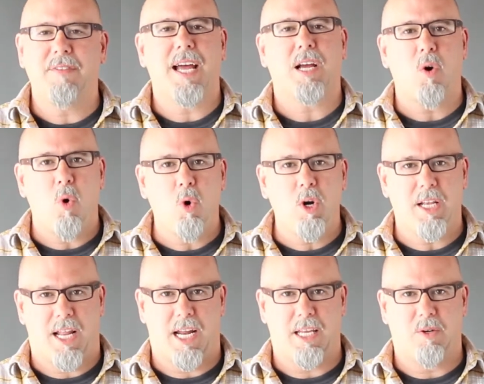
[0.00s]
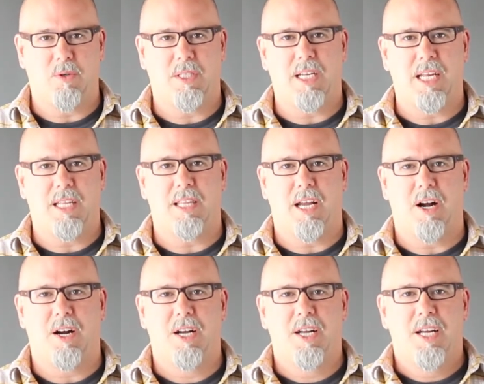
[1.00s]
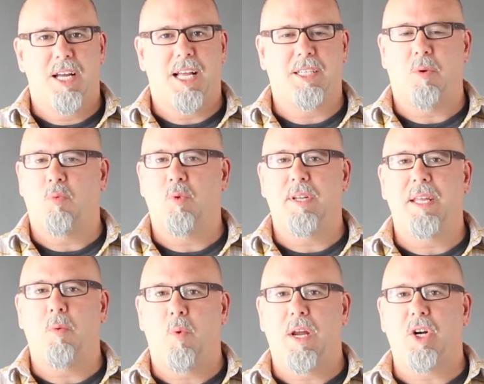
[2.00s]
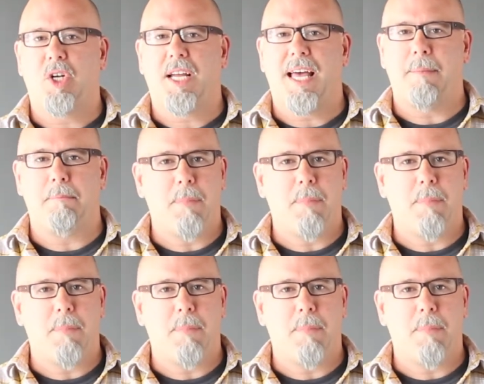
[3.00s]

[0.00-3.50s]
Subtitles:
that cord that I used in there. It's a really weird kind of